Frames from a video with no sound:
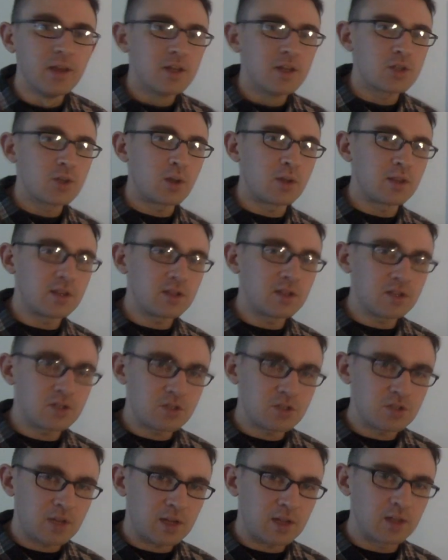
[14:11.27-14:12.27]
So I think this
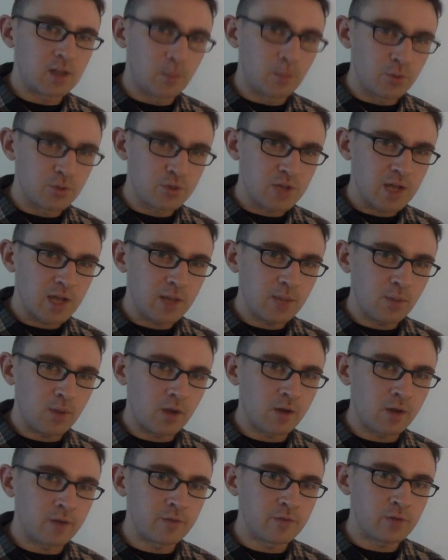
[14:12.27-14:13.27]
is like a numbers game
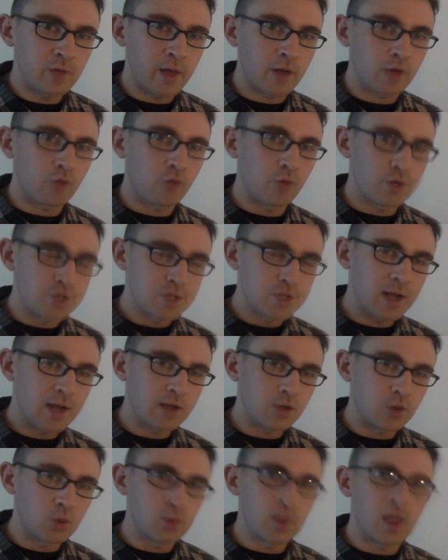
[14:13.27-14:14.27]
of like reaching
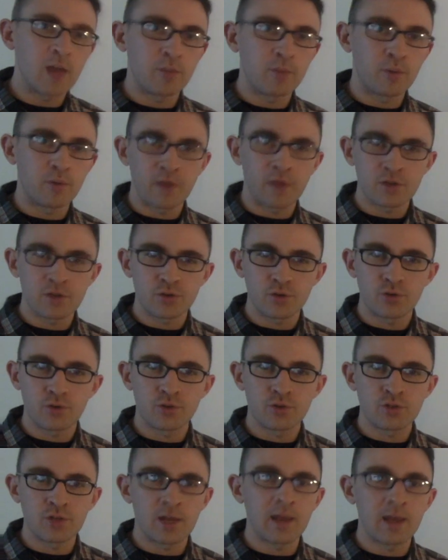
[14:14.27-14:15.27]
out to a lot of
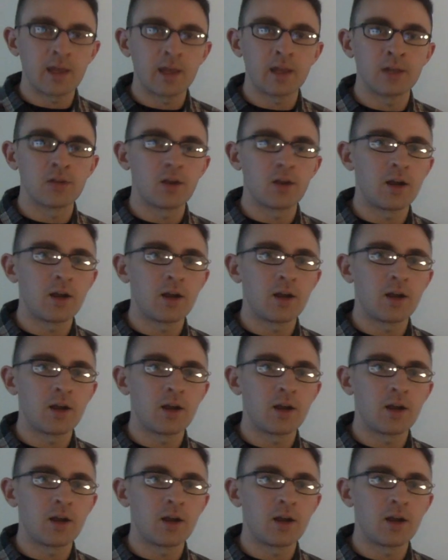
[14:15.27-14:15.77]
professors and